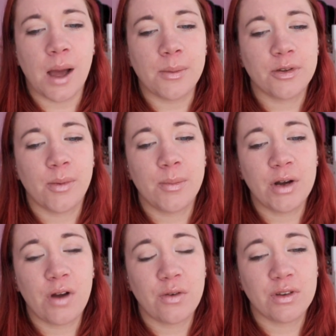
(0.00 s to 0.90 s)
So my
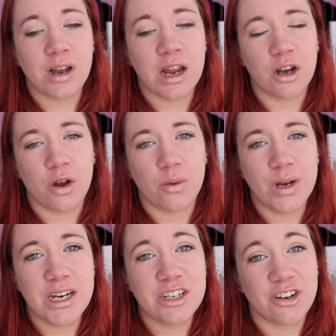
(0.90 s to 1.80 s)
midwife was like, look, we
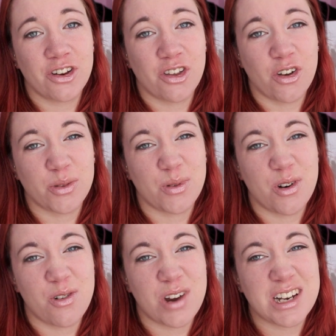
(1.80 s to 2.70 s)
need to go to the
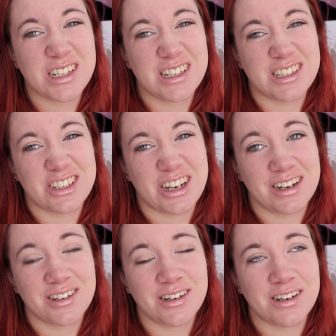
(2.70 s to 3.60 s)
hospital and just get this
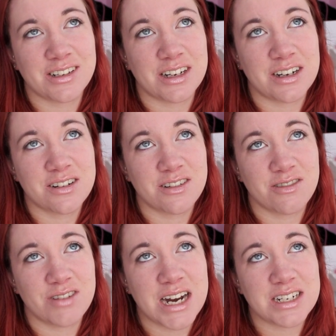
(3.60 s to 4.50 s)
checked. And I was like, oh,
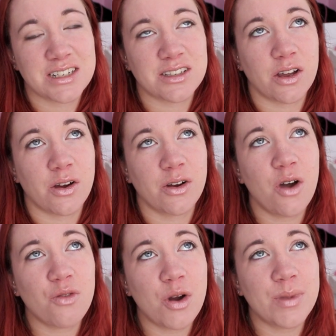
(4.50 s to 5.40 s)
great. So
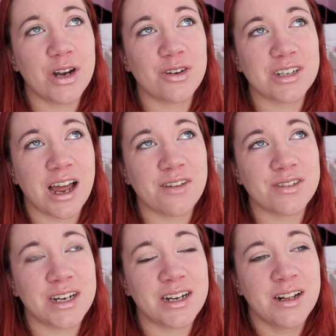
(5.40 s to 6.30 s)
got Roman looked
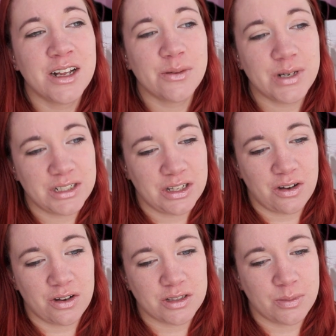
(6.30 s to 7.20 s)
after, went to the
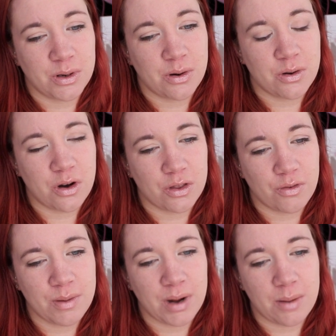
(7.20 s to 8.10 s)
hospital, got
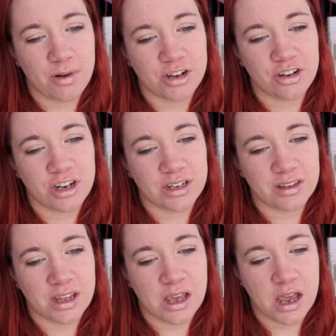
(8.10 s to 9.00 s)
3 blood pressure checks
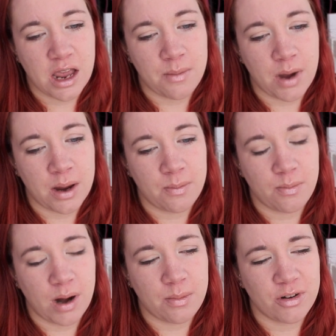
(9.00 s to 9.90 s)
there, and my
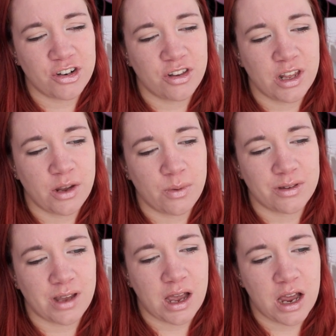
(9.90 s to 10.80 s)
blood pressure there
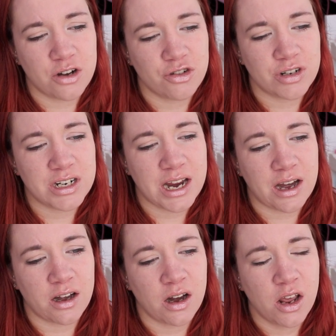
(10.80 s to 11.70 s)
was 100,
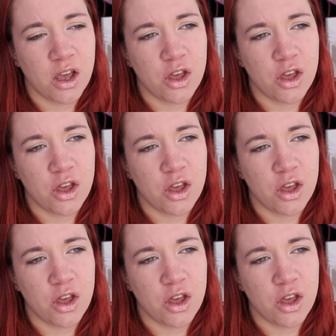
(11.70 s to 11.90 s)
and